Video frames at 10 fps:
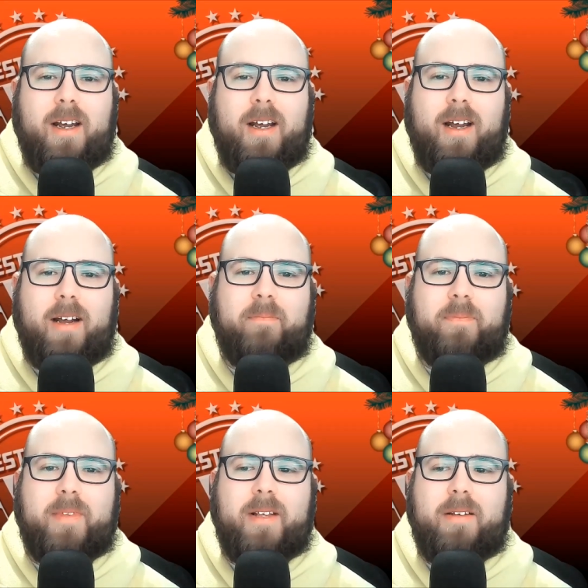Because
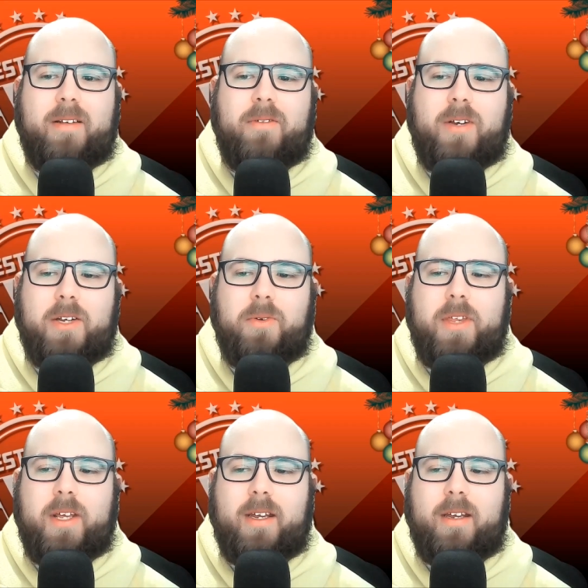uh, I
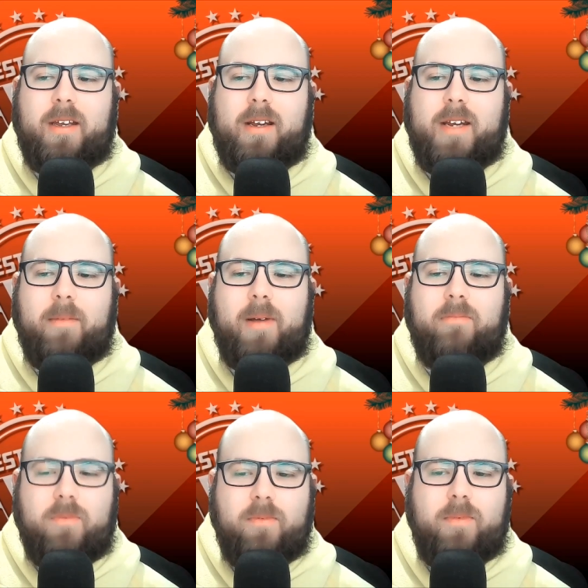don't think Damien,